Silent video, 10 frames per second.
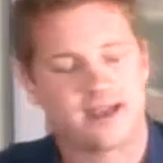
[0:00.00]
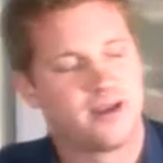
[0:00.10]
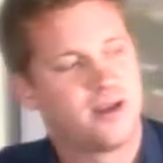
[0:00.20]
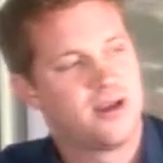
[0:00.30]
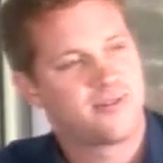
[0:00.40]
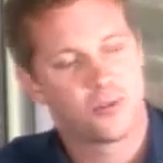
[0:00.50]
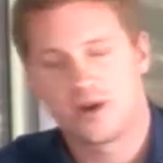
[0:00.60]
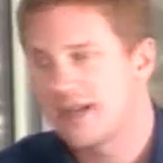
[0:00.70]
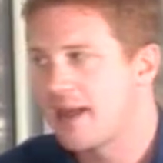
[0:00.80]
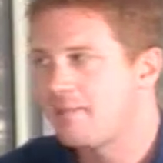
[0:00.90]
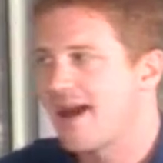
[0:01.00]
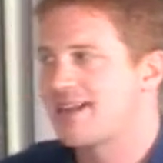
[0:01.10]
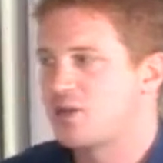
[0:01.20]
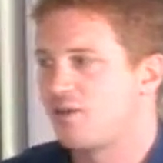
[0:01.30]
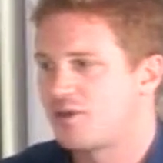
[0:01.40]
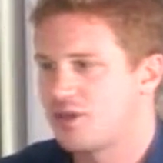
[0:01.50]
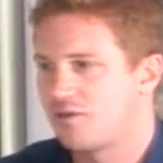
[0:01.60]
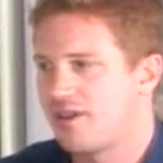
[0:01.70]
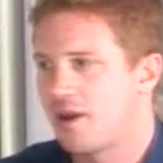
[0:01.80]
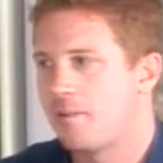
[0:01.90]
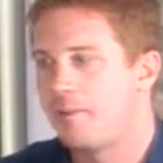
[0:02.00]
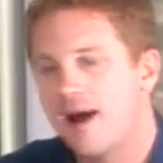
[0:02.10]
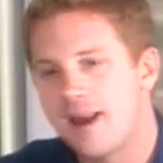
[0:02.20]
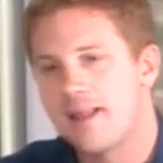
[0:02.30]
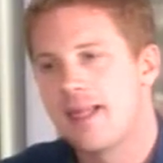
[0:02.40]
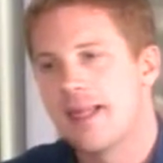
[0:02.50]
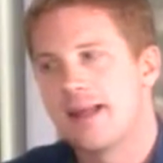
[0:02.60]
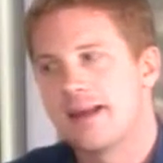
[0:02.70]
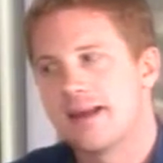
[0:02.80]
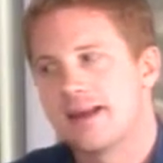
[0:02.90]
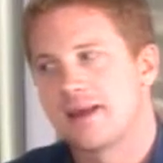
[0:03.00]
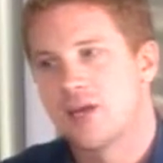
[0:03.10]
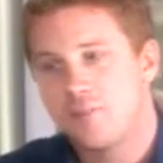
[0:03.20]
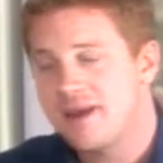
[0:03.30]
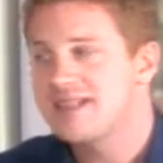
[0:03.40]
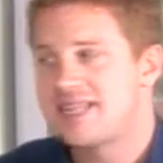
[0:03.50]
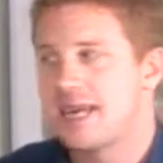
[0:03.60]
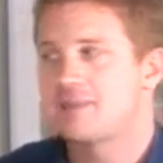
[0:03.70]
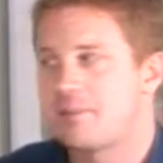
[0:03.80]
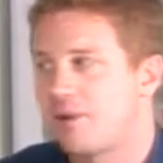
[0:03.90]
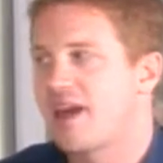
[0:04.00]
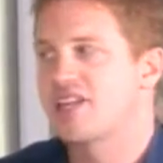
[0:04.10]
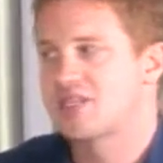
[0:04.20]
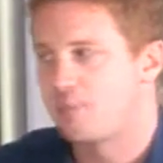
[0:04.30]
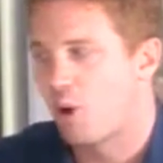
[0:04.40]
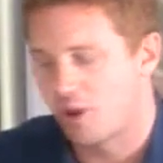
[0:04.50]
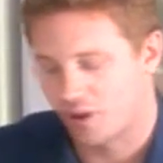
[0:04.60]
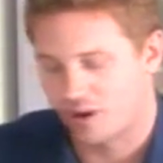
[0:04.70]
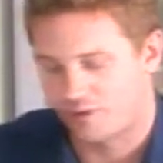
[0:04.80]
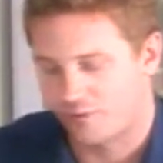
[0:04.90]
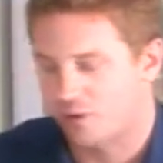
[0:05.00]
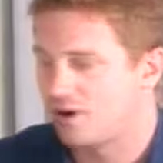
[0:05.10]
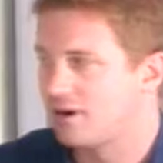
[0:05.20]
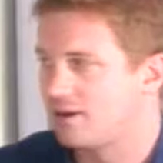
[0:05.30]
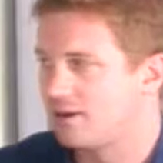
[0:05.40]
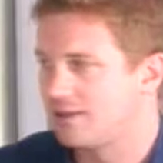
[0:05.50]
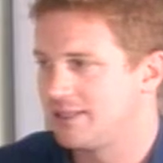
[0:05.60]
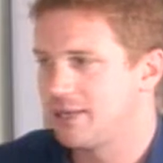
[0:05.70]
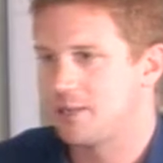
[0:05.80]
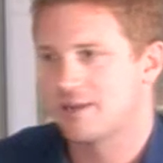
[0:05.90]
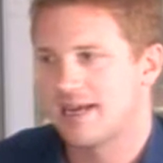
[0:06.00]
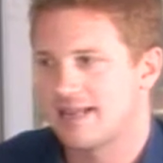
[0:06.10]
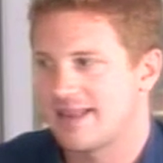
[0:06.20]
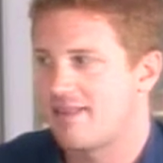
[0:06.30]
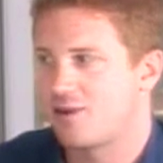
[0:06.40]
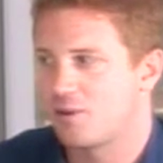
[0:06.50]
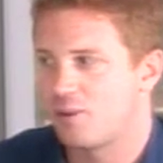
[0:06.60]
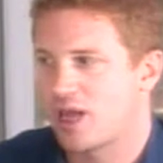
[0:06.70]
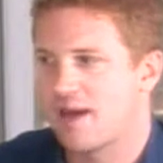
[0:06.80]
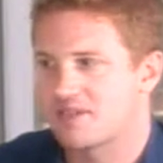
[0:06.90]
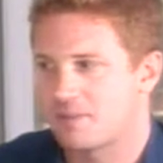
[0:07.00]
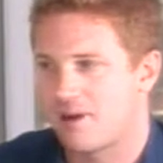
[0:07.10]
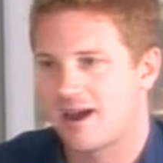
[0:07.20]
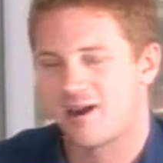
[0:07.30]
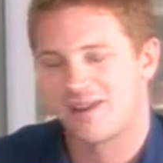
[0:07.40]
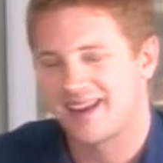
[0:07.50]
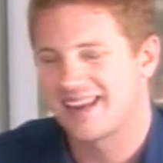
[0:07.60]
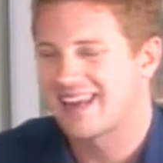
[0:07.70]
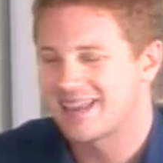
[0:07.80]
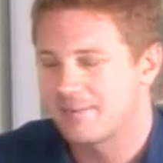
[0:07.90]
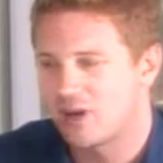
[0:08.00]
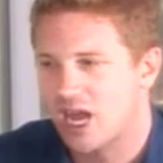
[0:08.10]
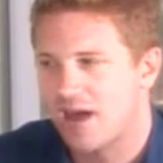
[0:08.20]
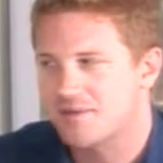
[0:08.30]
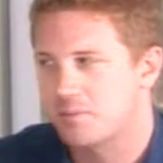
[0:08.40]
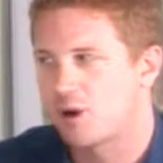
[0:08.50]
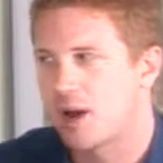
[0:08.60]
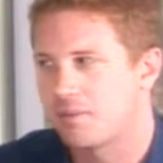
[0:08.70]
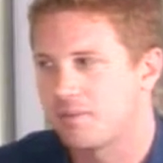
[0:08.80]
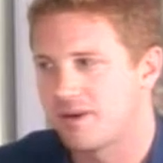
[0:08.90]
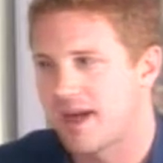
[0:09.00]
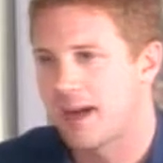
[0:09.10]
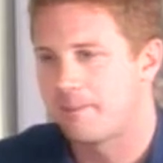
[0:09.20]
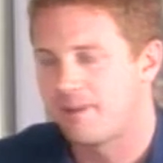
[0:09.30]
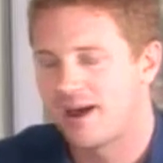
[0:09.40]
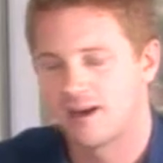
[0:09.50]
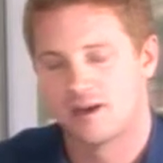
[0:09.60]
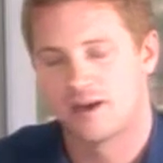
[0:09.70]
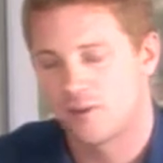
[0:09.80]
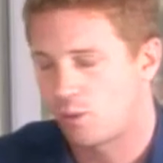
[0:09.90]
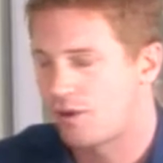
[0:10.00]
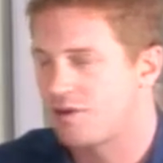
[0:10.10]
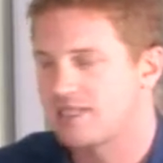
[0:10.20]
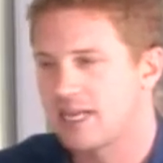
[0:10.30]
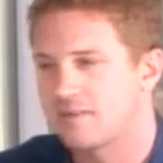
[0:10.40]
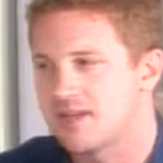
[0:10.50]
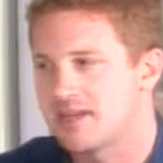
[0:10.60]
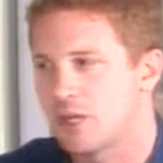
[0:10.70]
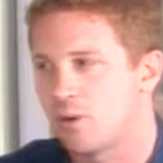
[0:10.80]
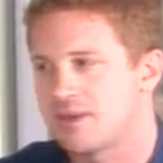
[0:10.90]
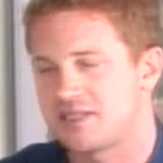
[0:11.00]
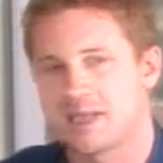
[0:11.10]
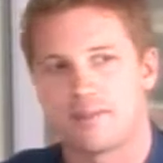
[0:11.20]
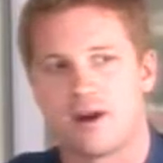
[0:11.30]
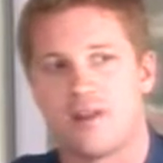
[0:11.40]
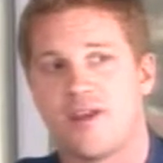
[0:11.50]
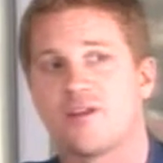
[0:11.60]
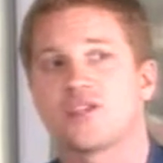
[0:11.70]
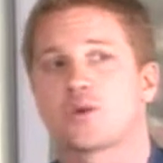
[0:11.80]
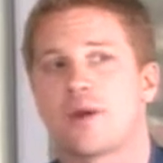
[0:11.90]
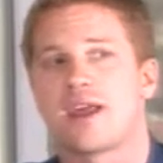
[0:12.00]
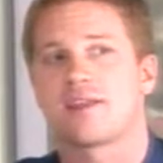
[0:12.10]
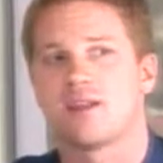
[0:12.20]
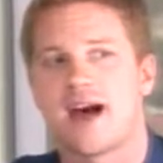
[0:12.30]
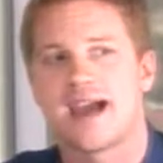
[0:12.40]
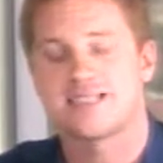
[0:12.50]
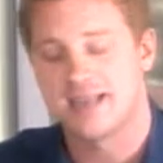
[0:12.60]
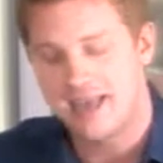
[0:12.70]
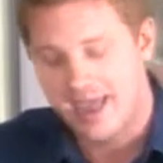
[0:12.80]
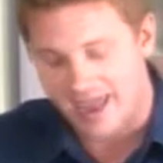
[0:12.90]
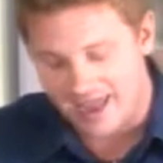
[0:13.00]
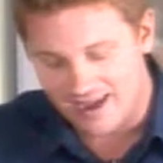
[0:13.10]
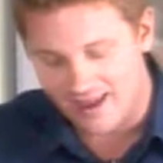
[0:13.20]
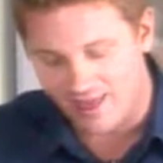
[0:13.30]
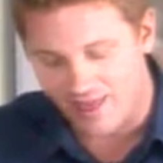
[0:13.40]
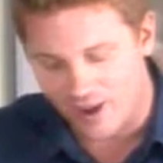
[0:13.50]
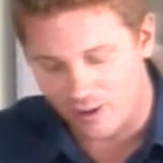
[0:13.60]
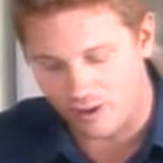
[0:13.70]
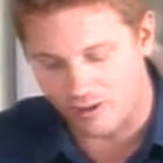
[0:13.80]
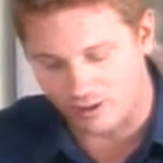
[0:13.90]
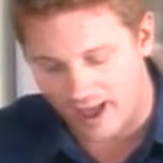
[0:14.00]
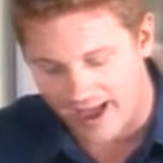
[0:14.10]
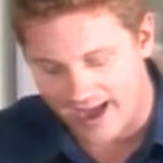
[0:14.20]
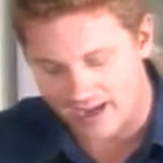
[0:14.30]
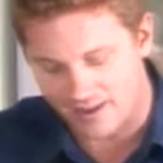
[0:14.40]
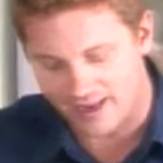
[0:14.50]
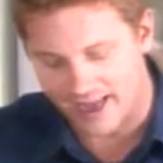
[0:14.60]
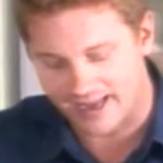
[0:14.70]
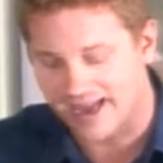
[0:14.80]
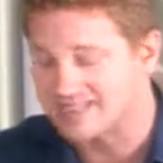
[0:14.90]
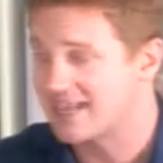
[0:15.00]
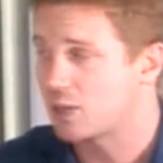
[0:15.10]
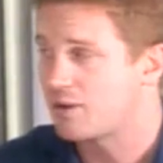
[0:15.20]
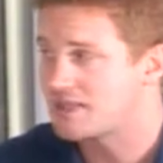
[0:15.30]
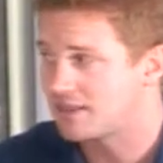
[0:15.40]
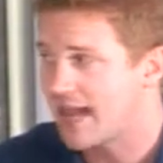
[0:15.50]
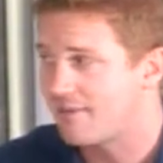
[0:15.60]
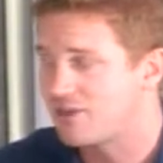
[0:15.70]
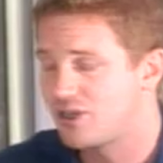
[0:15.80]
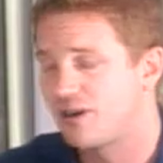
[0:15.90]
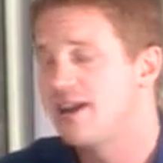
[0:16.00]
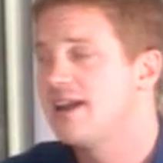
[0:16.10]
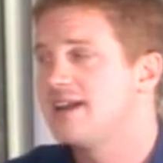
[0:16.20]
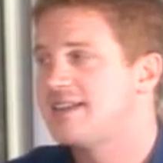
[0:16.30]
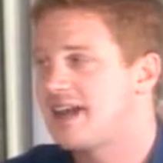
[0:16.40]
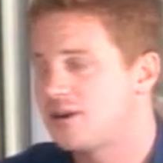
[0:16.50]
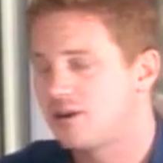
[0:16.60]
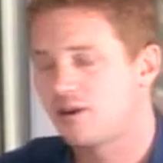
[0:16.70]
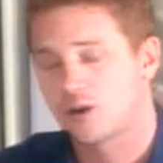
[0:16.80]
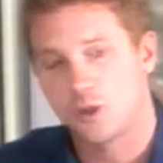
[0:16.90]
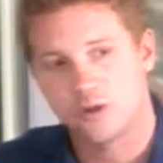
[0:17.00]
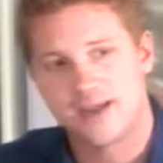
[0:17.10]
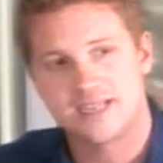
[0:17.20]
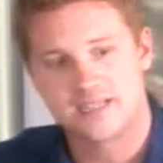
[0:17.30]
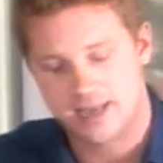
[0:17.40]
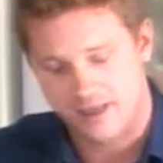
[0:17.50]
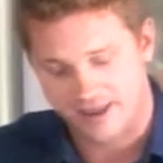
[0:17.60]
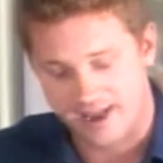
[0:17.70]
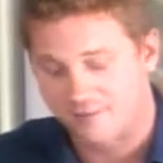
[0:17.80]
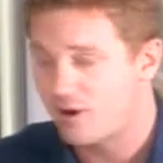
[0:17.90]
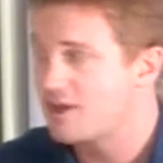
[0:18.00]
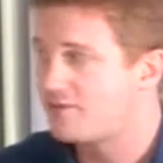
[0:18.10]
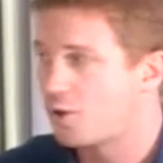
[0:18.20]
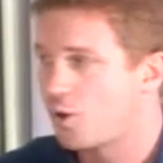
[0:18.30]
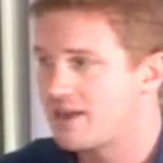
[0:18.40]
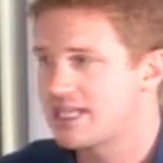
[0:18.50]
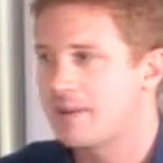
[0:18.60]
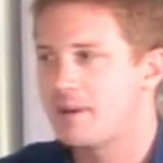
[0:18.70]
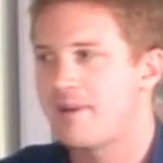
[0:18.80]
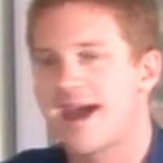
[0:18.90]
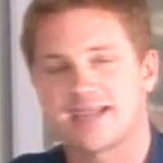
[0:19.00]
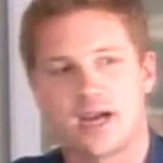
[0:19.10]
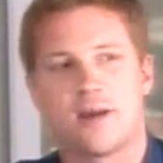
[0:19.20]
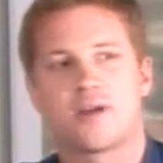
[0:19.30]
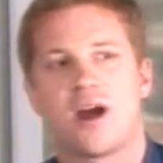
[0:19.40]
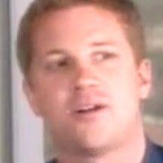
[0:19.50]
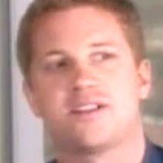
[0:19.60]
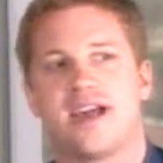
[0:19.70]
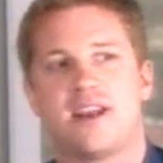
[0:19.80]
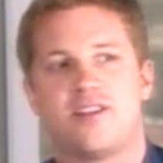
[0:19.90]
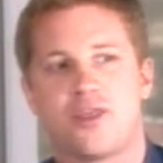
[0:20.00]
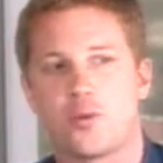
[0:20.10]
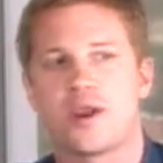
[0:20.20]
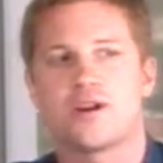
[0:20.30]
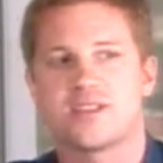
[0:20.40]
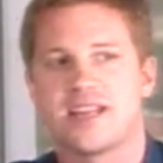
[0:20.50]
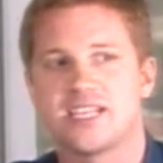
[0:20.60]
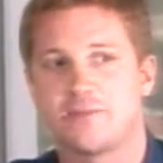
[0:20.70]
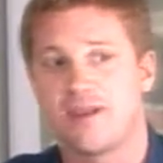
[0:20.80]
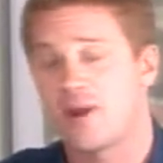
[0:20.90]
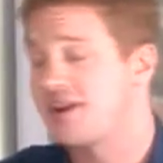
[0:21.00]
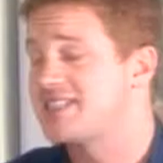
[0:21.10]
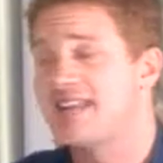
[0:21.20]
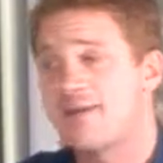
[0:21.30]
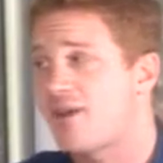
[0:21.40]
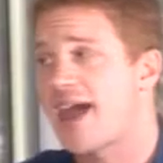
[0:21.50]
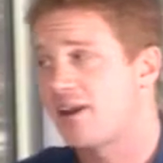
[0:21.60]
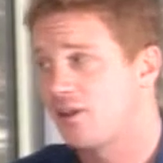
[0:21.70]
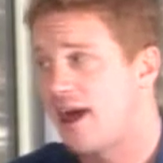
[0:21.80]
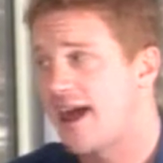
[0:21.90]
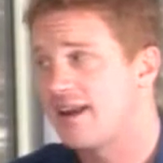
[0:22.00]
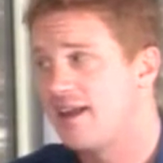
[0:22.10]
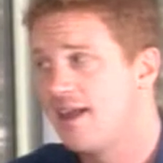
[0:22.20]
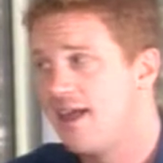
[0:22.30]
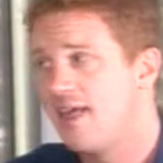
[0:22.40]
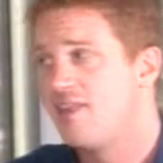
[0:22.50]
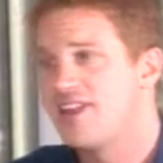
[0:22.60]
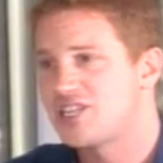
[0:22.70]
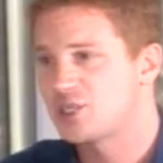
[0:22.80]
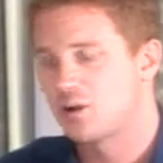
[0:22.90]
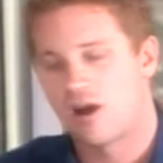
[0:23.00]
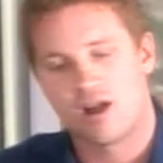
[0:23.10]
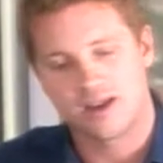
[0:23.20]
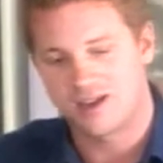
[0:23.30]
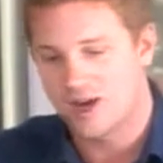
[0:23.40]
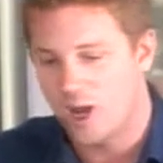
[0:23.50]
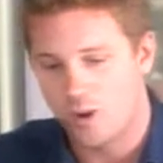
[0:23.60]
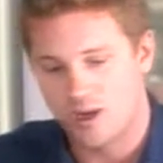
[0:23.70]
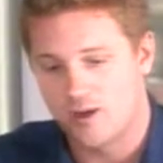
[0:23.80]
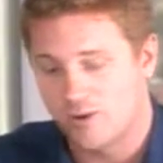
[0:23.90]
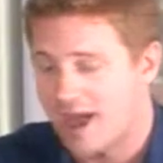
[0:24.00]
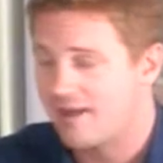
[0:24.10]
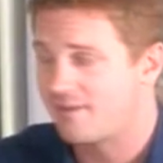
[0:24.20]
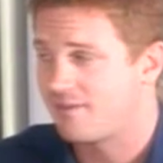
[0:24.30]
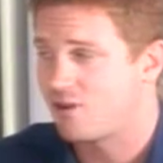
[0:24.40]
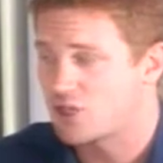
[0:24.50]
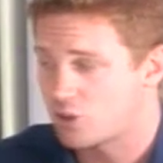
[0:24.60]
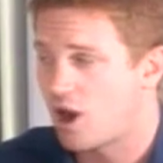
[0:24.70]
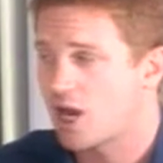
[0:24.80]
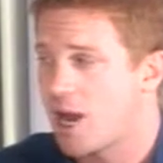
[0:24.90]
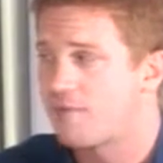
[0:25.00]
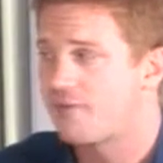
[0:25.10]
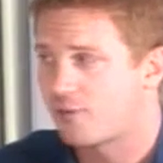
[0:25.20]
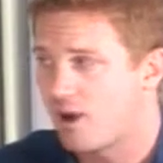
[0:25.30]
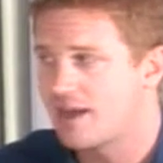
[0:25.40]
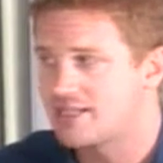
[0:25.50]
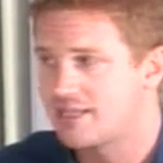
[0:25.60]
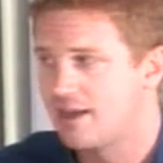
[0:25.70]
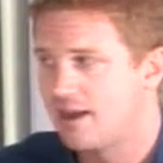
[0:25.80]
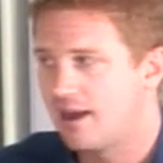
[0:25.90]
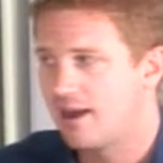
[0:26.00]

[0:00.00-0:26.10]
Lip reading: back from when Ken Batorf was over there. But could be a team to play a spoiler for that third playoff spot. Are they going to get in the playoffs? Probably not. But another one of those teams that you don't want to sleep on, and their strength lies in their line. They got guys like Chris Lavender, Daniel Argulis. You got Freddie Flores coming back. Tom Connor said in the 3 years that he's been there, he's never had a line this strong. And if you're strong up front,